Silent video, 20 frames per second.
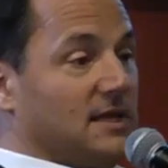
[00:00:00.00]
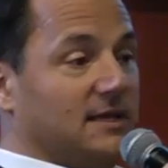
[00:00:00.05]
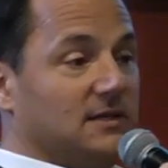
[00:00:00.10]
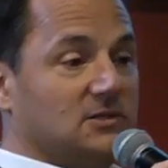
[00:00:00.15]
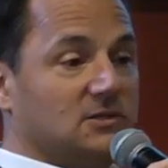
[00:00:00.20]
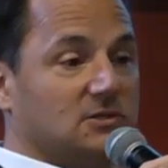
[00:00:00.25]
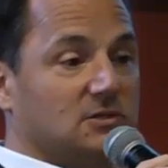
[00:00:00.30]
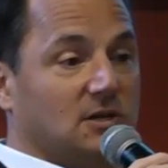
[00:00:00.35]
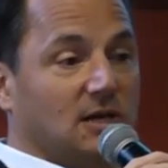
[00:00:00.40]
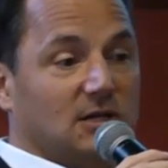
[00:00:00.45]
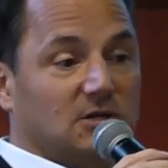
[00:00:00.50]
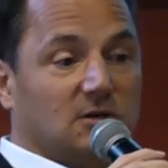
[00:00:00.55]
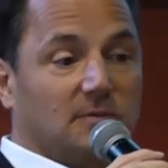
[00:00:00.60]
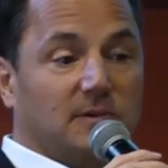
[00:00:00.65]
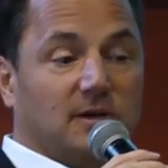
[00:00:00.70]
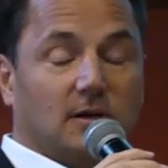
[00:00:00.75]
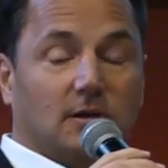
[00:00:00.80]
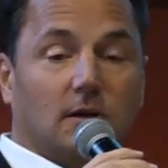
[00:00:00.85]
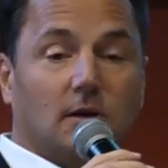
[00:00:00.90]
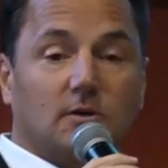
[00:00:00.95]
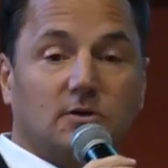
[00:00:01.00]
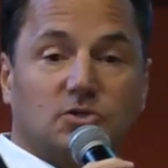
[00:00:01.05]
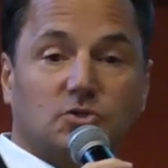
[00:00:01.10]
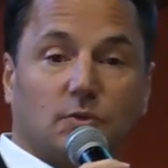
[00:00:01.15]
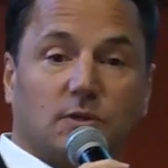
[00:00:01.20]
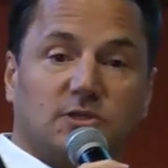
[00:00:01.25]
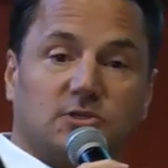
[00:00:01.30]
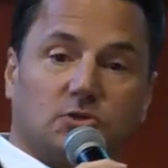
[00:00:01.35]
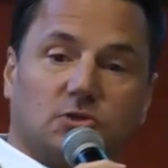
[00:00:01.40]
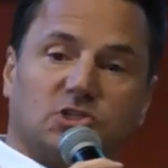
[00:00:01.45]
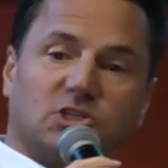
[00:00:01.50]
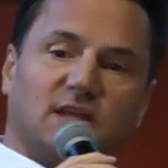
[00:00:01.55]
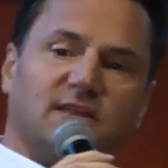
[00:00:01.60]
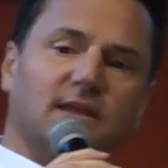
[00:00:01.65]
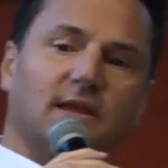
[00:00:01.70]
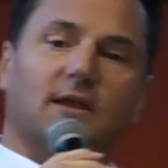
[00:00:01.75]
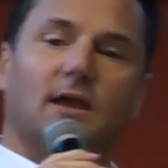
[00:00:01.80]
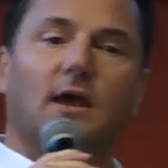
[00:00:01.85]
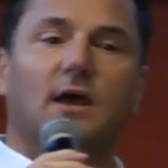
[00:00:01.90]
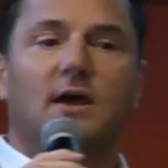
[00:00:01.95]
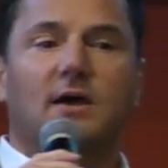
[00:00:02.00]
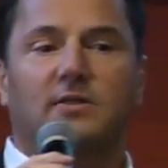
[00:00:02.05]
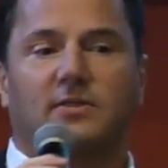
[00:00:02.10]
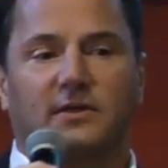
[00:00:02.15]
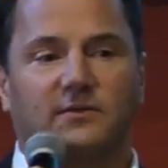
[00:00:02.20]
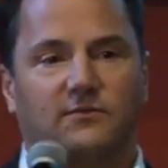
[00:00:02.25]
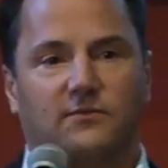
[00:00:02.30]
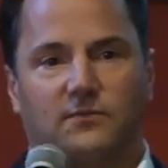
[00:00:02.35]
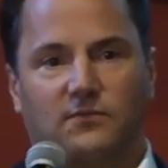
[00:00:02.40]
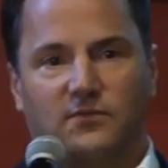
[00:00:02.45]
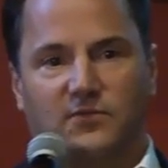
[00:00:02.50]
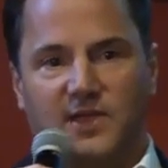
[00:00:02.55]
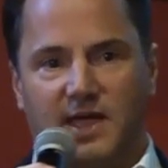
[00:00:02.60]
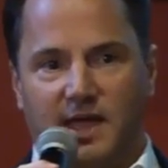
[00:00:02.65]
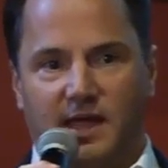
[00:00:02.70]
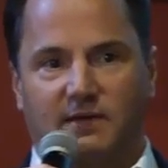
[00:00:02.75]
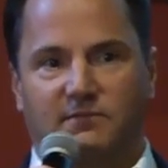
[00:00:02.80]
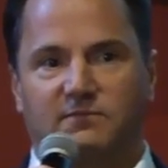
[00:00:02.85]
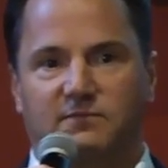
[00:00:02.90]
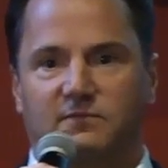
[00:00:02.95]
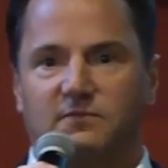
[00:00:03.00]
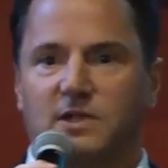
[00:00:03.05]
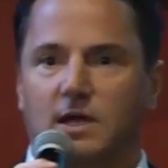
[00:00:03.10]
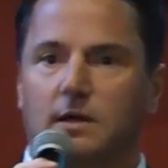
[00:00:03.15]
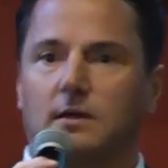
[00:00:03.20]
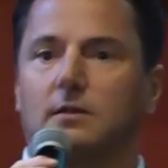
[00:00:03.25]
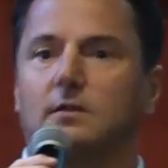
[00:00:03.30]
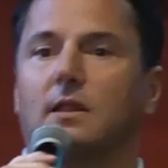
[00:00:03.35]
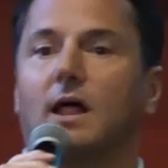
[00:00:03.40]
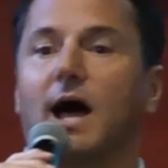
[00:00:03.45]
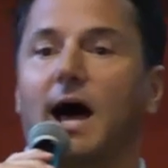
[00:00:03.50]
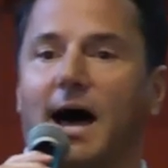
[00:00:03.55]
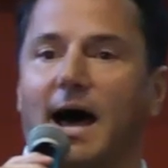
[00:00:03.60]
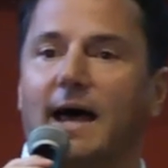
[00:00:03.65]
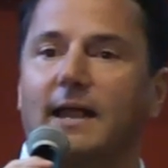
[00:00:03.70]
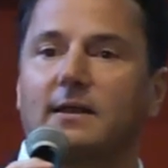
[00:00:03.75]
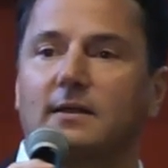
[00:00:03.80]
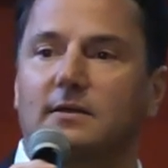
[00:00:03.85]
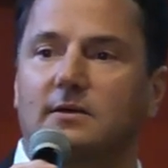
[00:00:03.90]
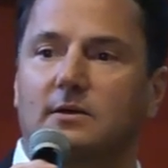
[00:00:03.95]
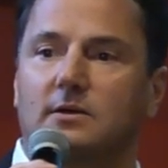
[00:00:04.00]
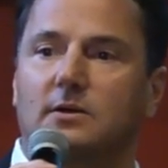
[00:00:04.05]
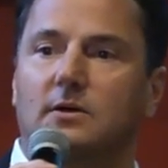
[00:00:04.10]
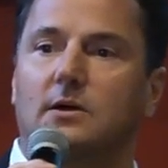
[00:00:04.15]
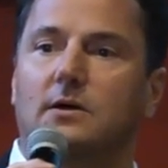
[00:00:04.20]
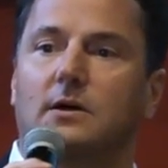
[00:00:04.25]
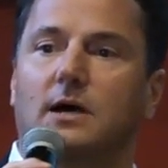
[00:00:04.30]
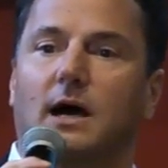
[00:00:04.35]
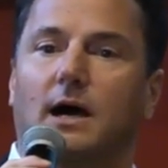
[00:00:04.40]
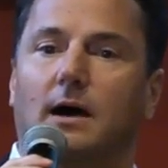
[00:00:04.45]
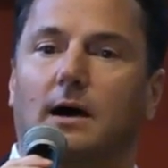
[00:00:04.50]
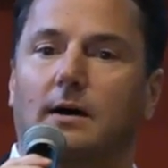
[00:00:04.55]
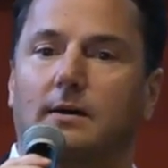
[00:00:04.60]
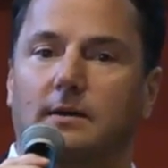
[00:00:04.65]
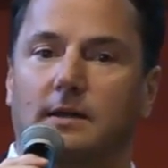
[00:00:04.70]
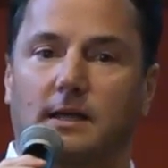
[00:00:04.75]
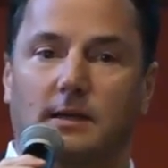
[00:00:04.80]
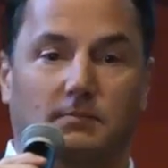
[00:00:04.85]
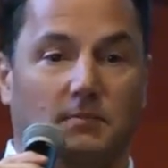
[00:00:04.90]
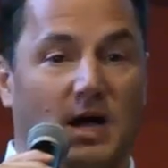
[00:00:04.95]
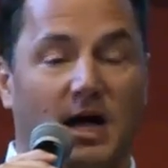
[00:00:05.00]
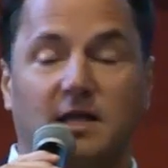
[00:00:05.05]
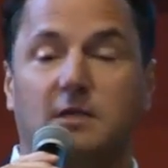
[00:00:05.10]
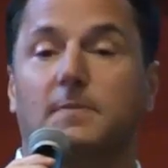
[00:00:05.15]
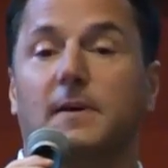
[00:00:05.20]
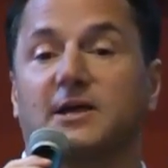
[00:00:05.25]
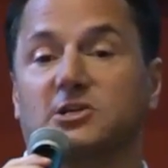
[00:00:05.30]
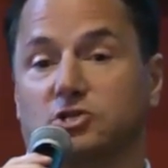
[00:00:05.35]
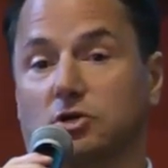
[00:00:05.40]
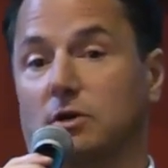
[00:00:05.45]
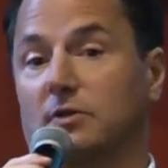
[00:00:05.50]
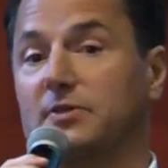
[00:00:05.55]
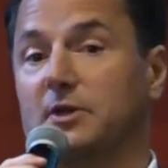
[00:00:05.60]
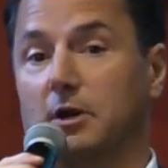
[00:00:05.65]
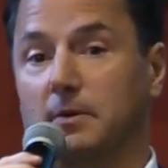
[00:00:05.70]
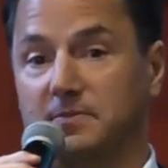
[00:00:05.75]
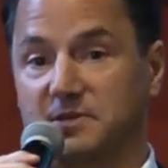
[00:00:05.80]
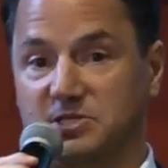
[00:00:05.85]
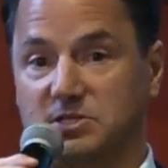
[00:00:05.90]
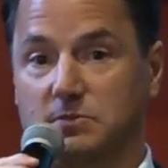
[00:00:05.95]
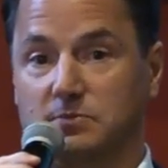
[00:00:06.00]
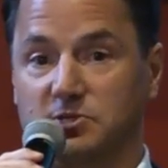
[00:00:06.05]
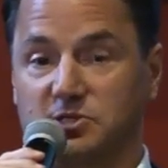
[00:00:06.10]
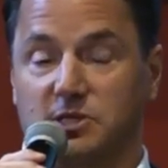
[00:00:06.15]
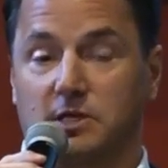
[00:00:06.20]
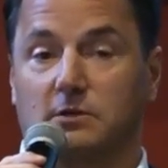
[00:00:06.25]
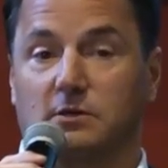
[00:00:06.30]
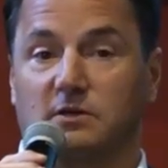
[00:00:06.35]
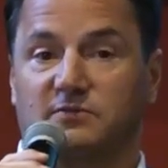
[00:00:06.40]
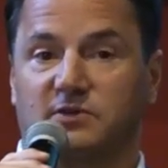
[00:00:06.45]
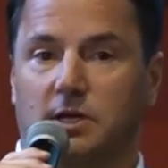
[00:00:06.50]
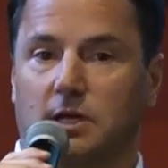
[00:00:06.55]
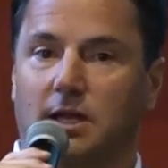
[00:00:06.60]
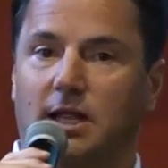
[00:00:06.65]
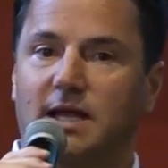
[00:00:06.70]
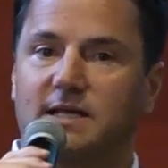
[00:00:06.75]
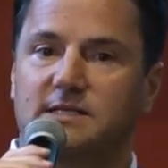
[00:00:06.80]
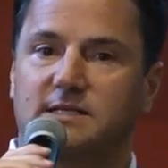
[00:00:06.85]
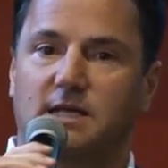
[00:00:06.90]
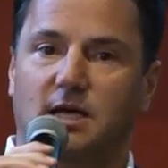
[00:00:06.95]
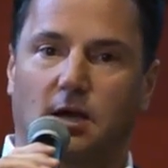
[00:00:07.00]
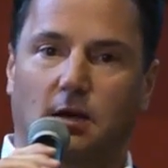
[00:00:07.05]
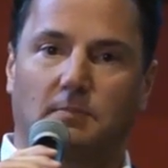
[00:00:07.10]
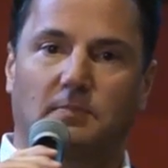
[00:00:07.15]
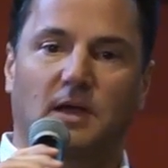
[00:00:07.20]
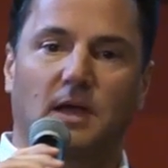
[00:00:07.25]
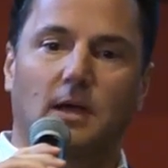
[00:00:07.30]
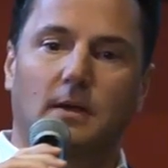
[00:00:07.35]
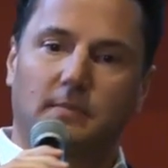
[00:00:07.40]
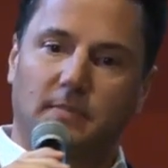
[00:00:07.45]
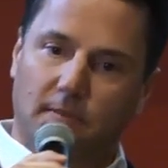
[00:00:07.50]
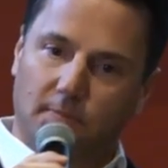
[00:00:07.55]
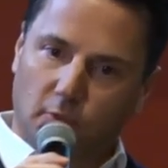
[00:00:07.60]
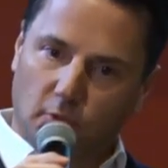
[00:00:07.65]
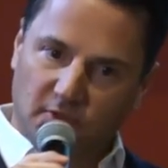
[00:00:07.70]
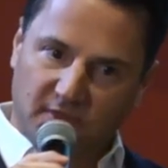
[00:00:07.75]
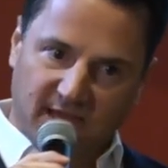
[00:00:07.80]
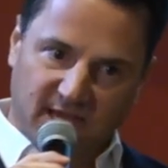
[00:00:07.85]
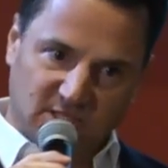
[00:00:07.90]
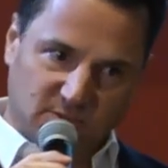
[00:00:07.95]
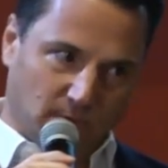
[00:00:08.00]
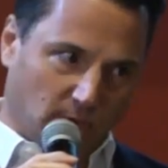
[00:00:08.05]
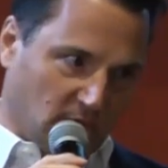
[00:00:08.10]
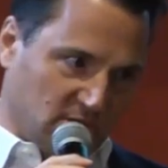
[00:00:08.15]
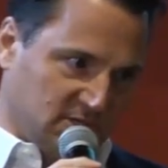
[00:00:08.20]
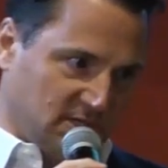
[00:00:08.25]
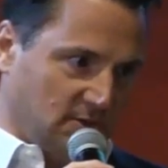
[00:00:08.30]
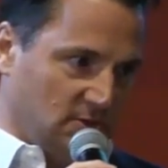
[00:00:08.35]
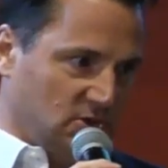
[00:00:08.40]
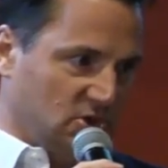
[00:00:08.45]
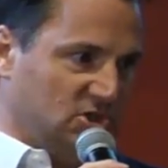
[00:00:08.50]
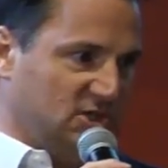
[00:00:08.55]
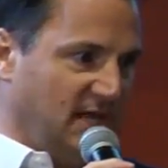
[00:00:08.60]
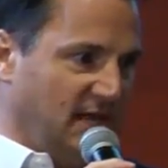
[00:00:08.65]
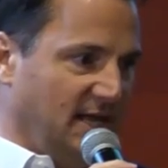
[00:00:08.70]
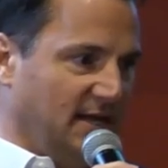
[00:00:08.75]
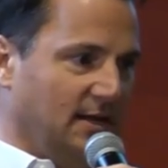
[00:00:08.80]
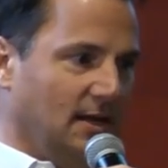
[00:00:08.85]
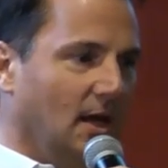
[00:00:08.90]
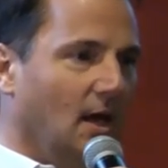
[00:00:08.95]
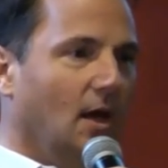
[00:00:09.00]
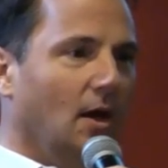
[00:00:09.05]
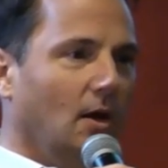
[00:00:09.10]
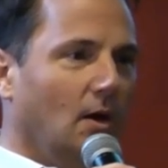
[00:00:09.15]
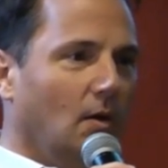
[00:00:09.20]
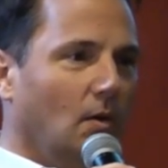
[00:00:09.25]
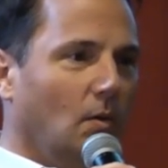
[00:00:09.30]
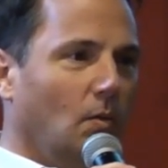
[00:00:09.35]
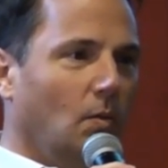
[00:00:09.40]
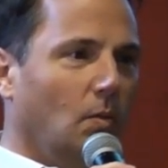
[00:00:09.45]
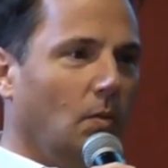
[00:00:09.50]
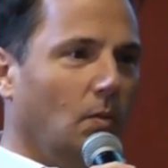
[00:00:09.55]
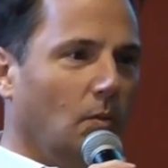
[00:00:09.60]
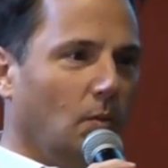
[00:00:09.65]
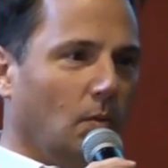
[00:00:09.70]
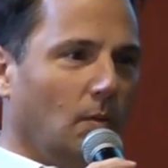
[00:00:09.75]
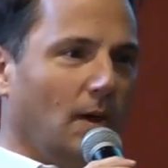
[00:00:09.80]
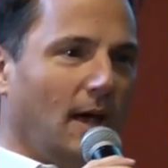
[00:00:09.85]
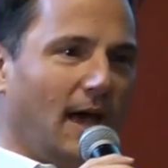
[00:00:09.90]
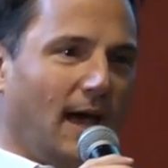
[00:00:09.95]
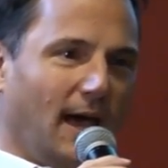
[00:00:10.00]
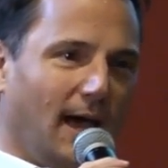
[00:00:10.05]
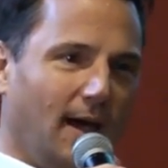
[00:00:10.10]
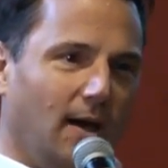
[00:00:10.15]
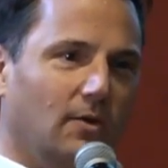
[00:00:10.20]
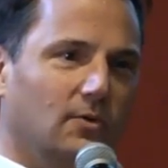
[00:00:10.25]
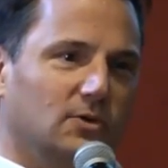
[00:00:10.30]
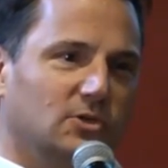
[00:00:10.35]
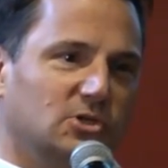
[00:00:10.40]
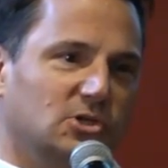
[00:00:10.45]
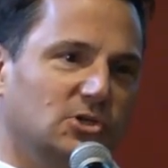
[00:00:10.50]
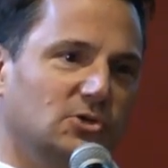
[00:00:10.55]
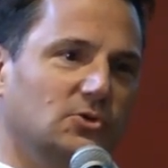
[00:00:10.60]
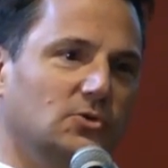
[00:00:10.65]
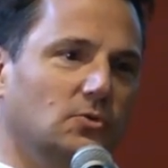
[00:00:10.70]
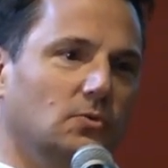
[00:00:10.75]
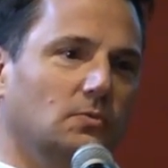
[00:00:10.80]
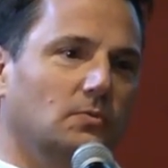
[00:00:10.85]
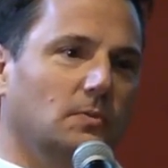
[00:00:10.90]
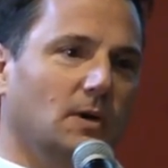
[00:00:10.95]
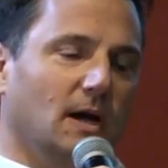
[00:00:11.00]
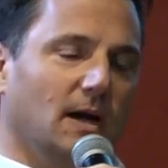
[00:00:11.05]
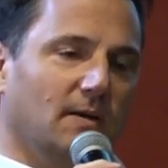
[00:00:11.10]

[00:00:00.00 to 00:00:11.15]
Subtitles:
thanks to Dr. Baron Cohen's research, I think they've done a lot. Occupational therapists in particular have done a lot to help people with Asperger's understand how to